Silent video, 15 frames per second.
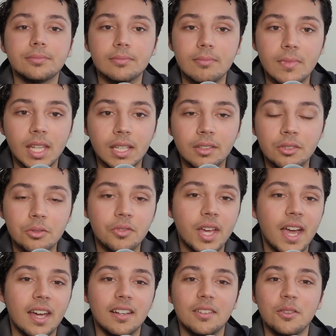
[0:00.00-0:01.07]
They can do
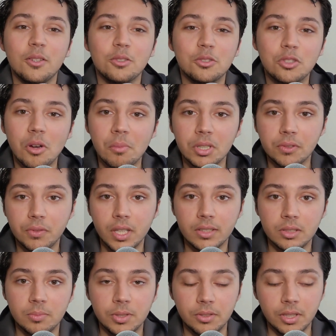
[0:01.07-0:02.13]
that. There's so much
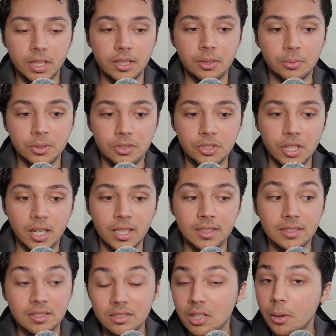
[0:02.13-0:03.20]
flexibility here with the
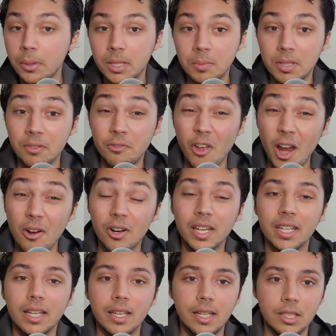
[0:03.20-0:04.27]
Giants. It's going to be a
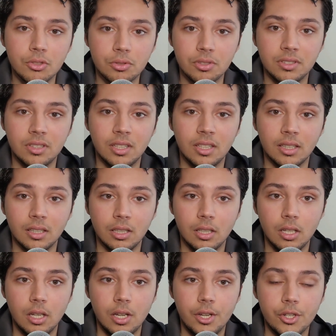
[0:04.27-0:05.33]
very interesting
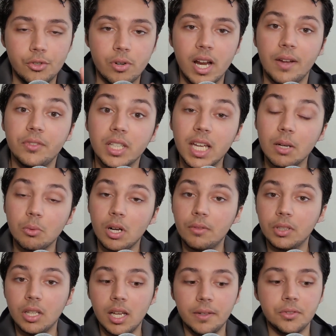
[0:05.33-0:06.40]
draft. Again, we'll have
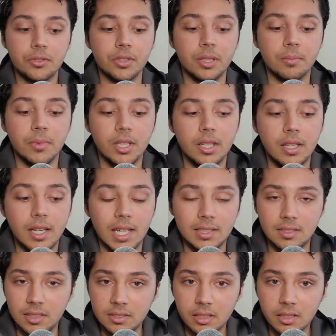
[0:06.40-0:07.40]
a live stream at 6